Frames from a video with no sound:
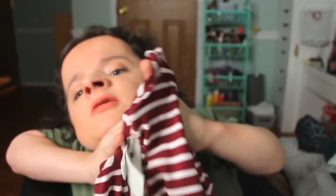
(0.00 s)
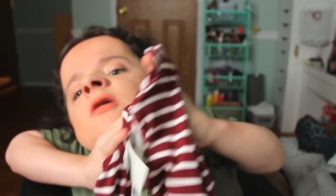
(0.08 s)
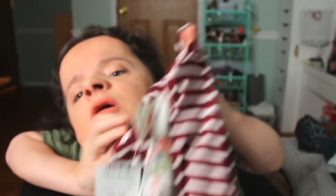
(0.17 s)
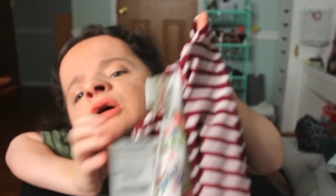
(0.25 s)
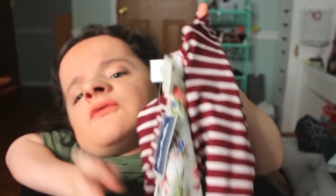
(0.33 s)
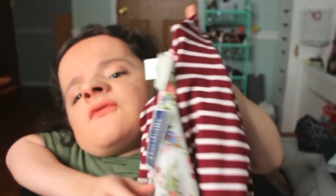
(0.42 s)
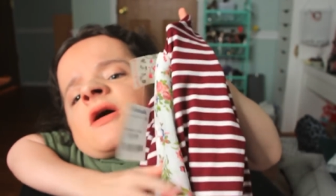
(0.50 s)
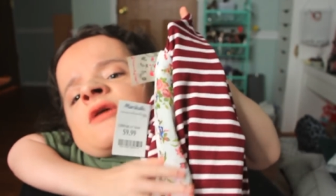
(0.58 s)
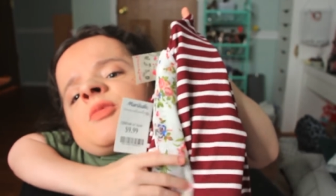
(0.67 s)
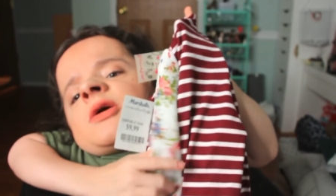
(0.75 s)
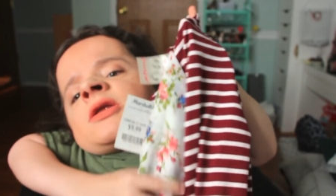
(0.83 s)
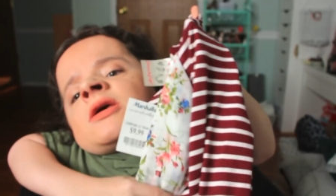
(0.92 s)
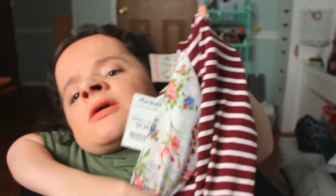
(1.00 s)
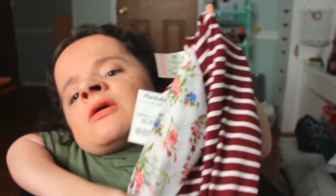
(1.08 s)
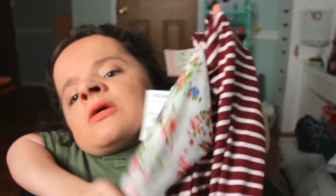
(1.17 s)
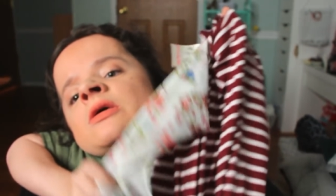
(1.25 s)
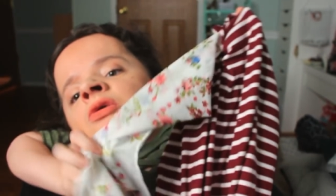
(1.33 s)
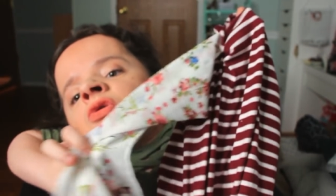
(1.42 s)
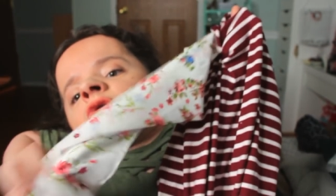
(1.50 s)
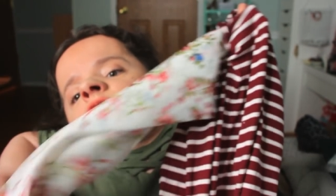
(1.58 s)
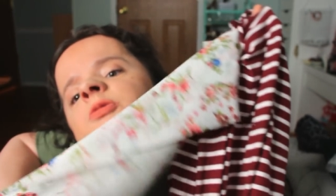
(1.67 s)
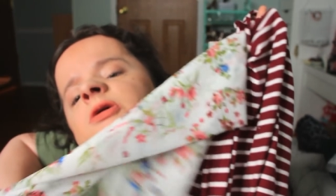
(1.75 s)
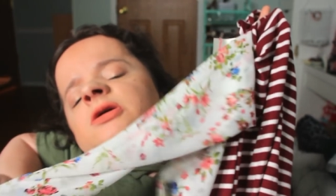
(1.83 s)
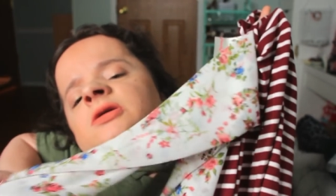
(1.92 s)
scarf. I've been
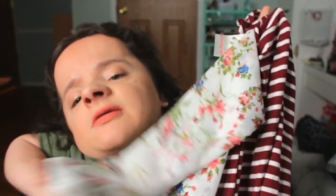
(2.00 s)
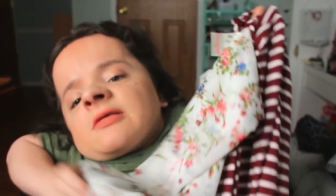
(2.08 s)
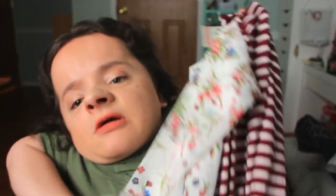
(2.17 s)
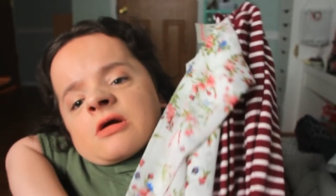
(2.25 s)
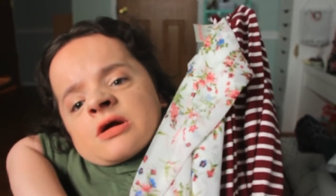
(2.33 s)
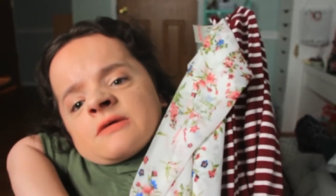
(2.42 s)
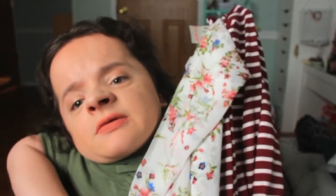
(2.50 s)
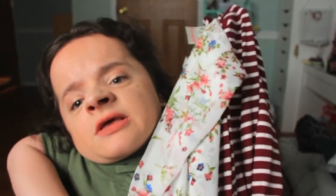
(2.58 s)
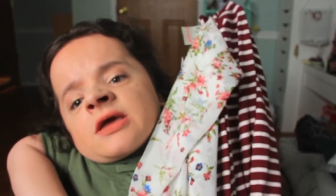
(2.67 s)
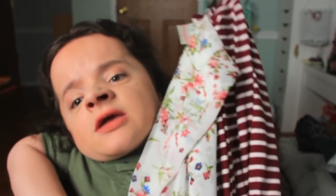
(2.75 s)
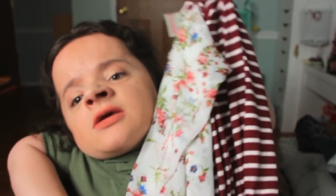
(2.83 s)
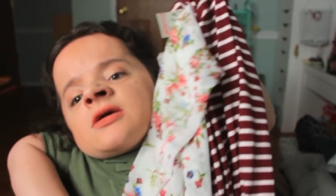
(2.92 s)
super into scarves. Like,